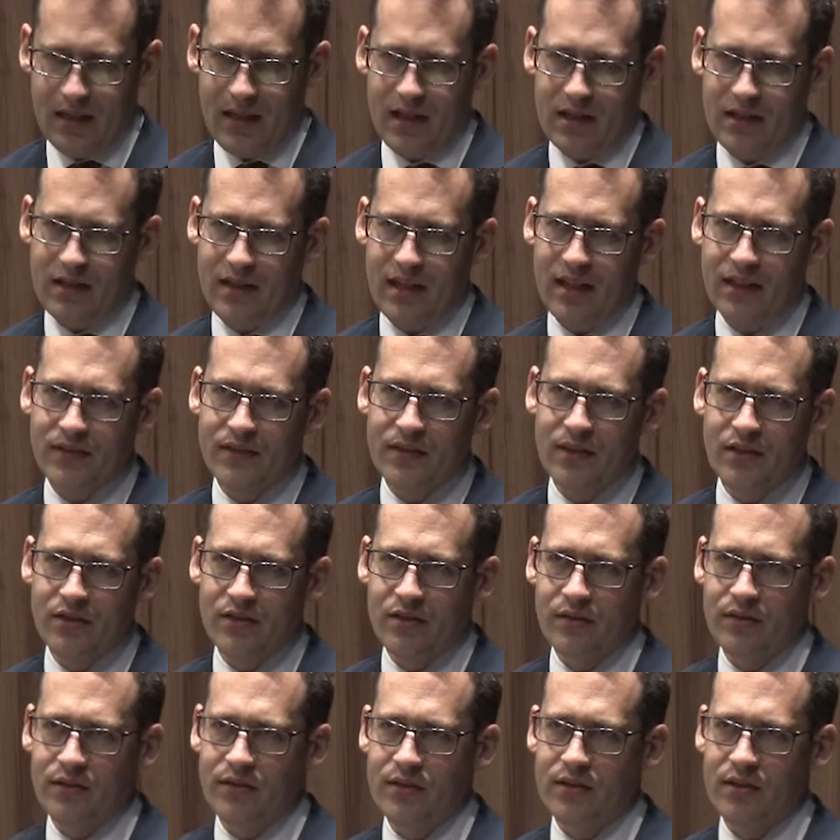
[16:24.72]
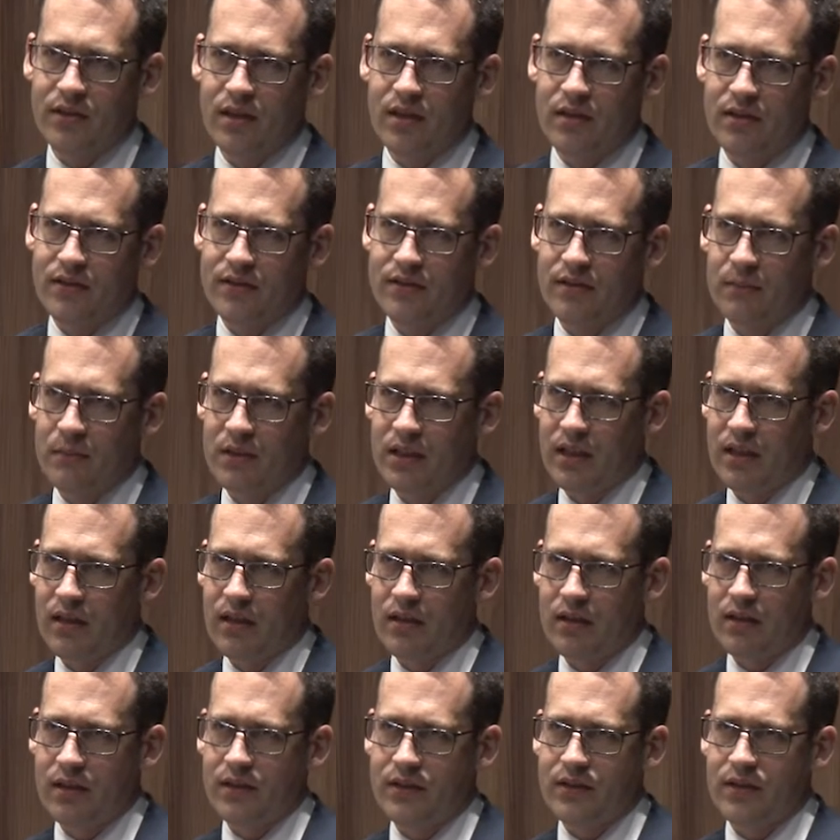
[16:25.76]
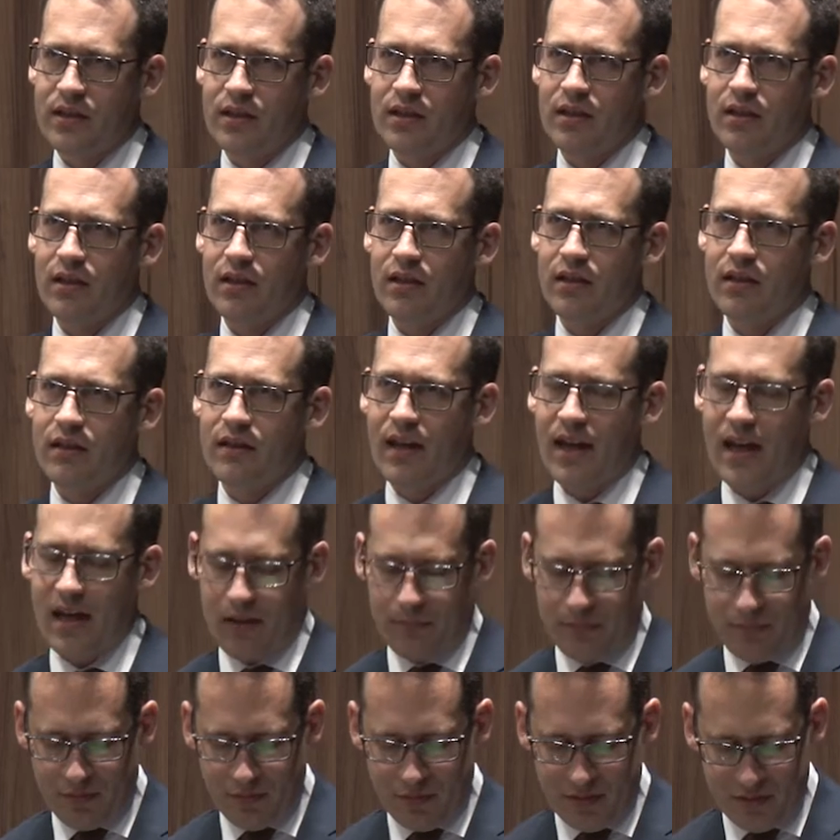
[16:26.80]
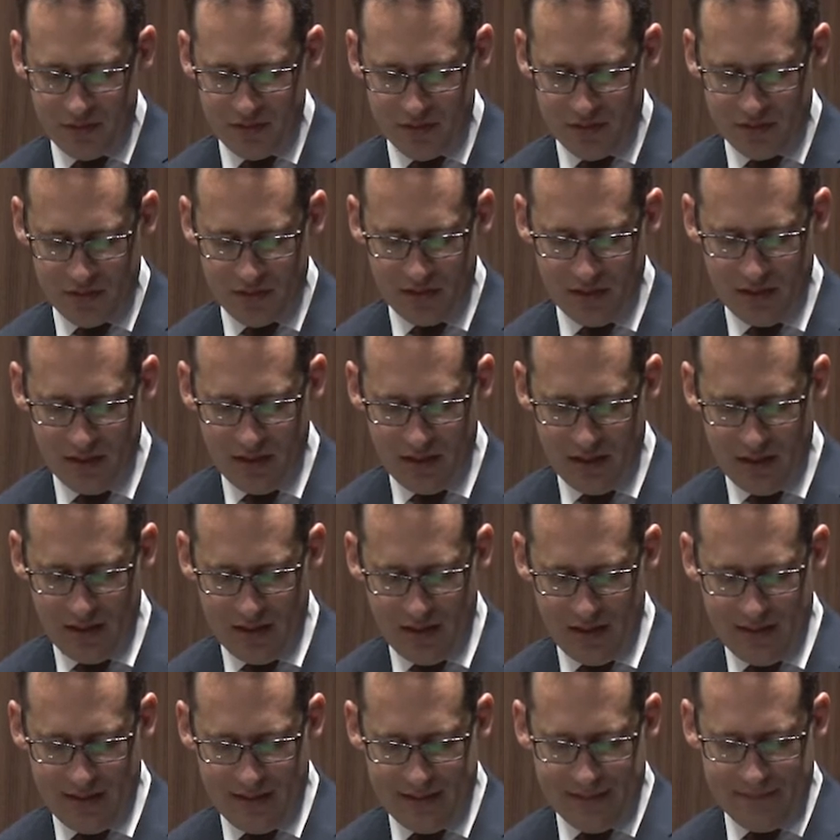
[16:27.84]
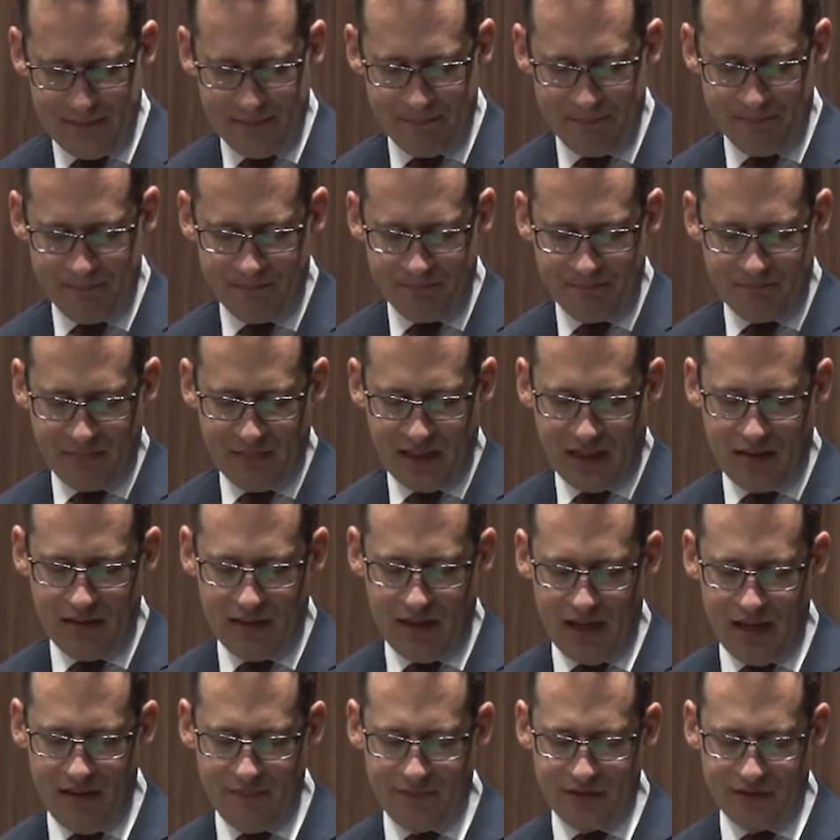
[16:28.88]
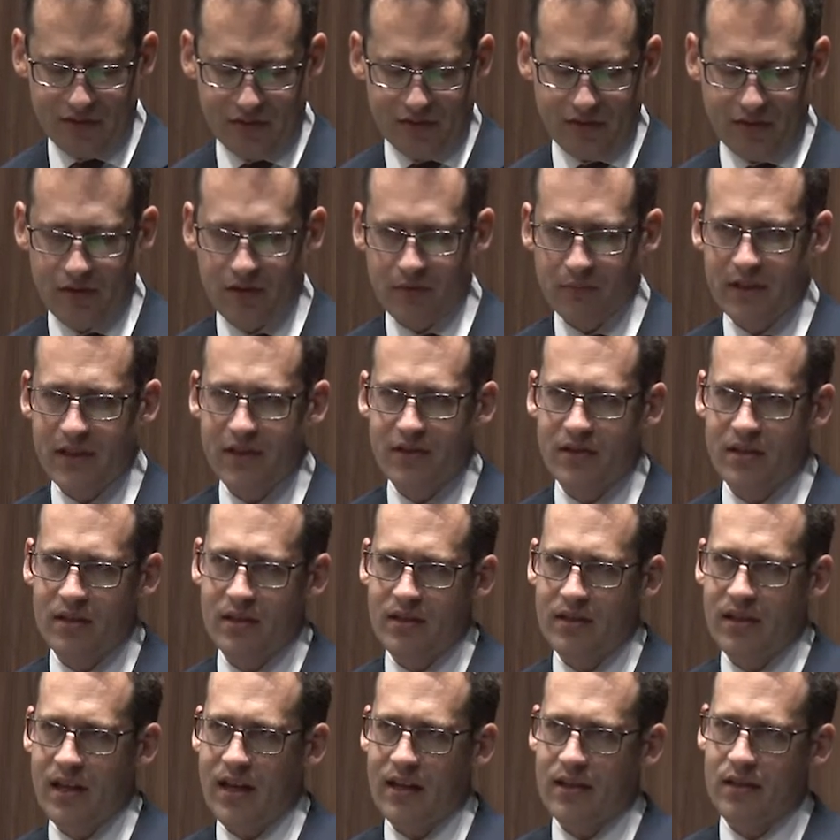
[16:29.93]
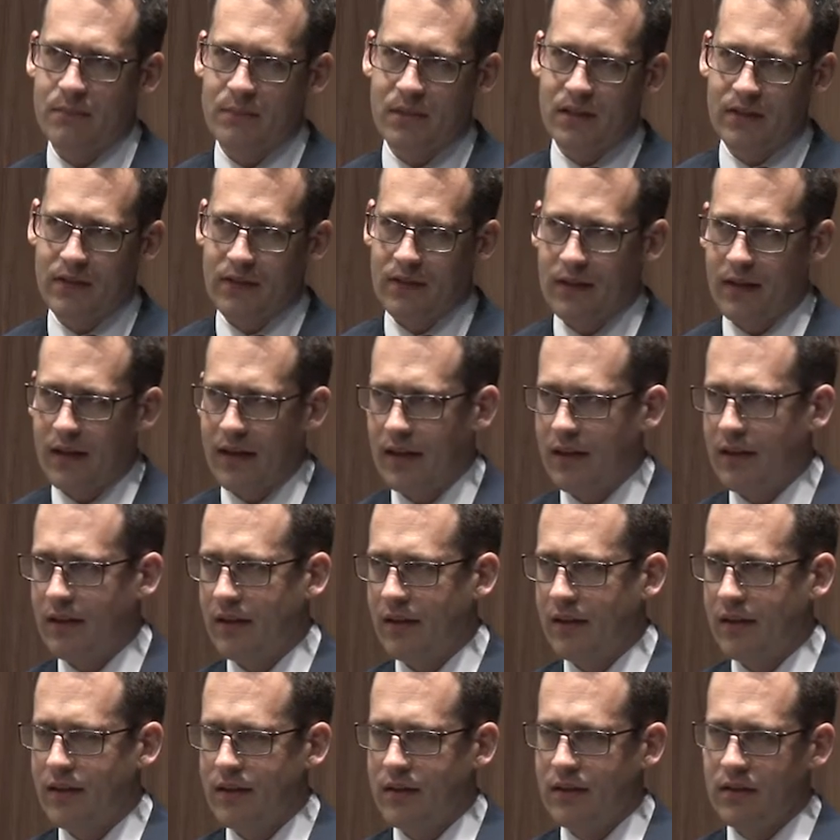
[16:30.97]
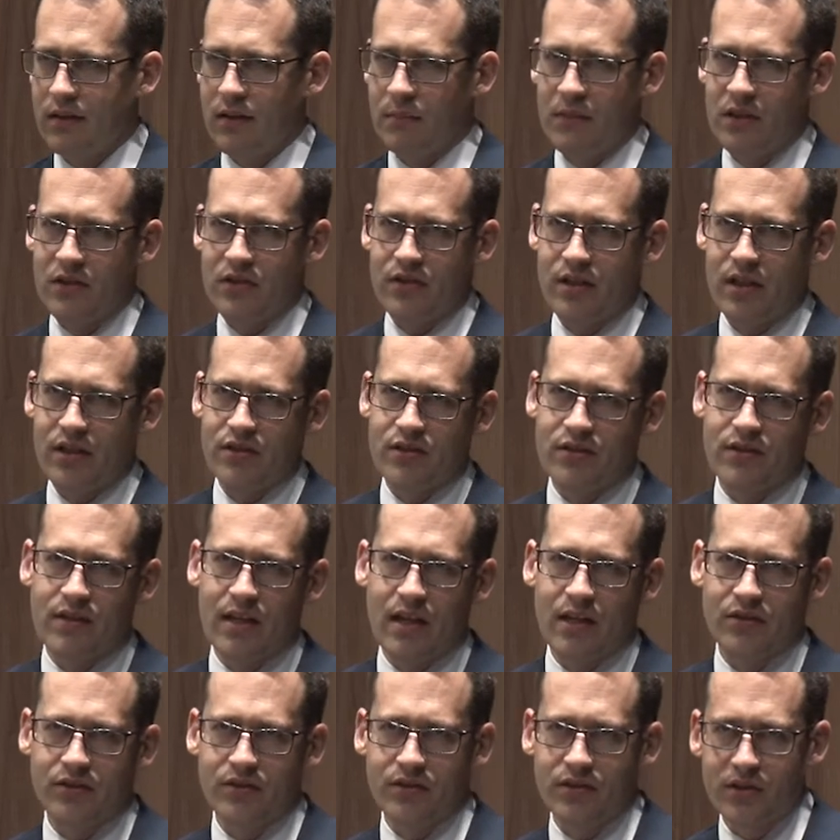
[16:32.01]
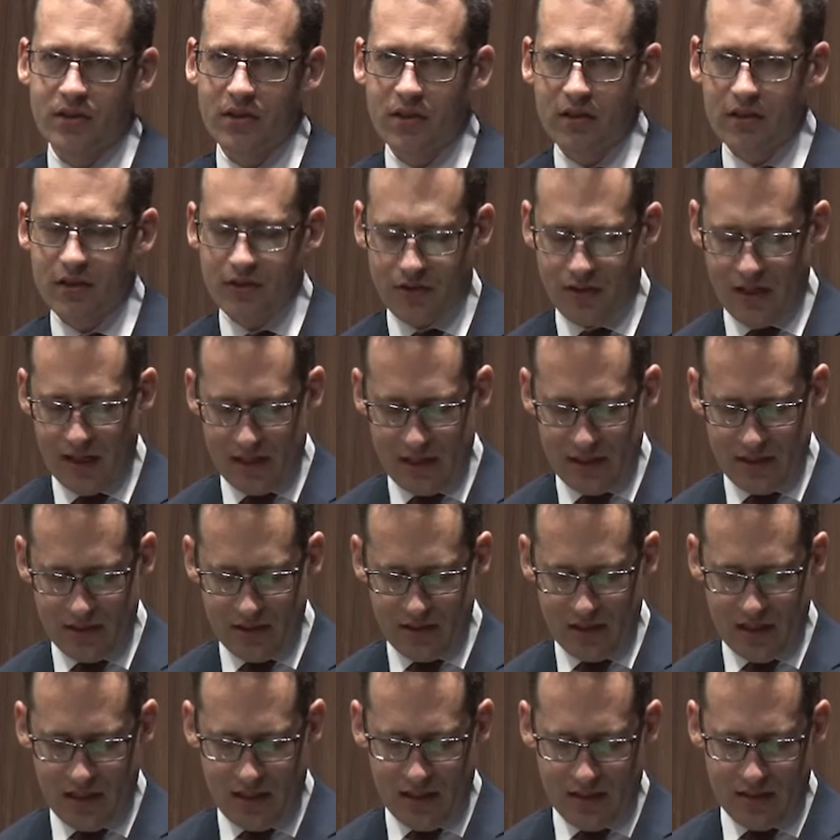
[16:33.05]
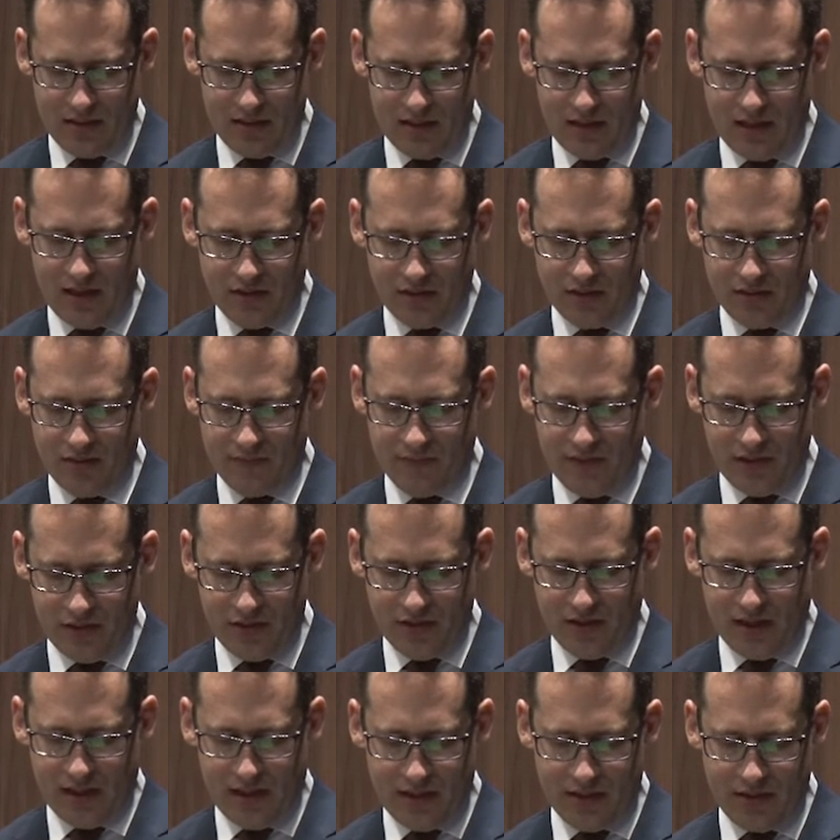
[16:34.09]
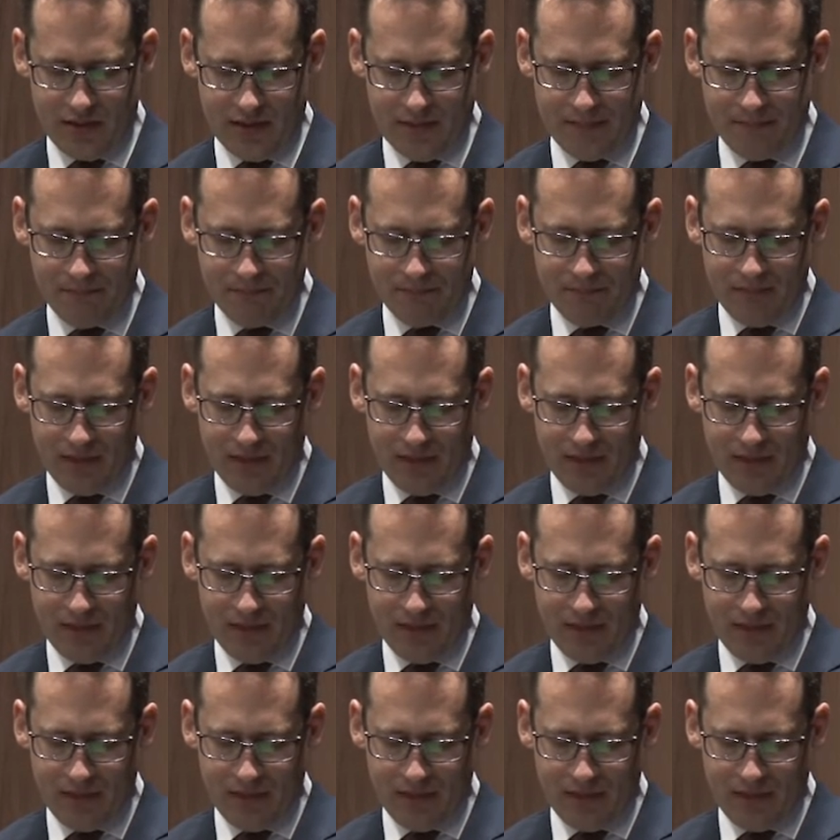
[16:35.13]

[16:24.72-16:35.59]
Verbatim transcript: And in that sense, you see the similarities here in that approach um, and the emphasis on the region in documents like the administration's national security strategy and the national defense strategy.